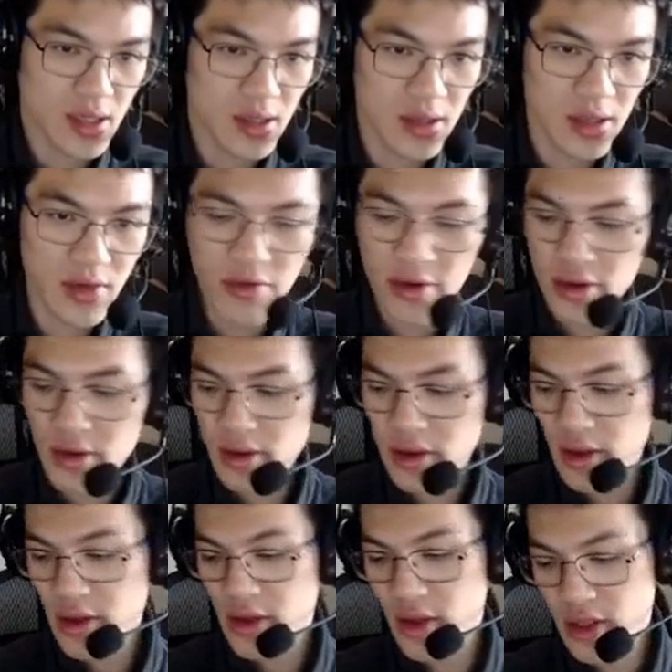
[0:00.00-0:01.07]
You, you would
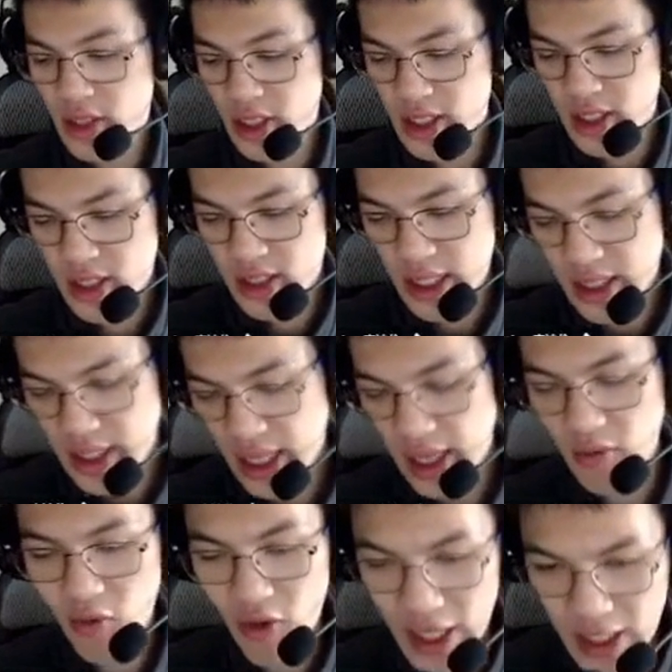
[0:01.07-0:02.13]
not just sit
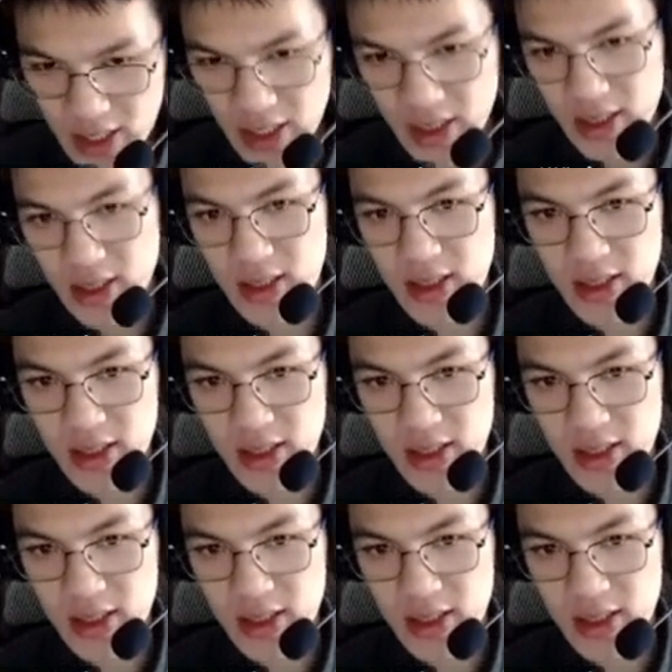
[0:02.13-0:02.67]
there and wait.